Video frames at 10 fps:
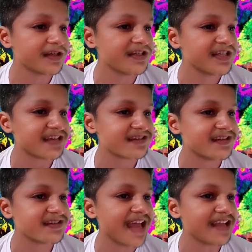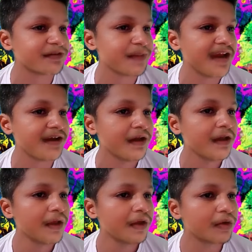Jason Statham and
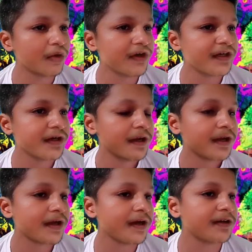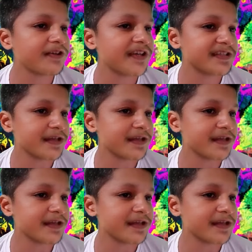Kurt, Kurt Russell.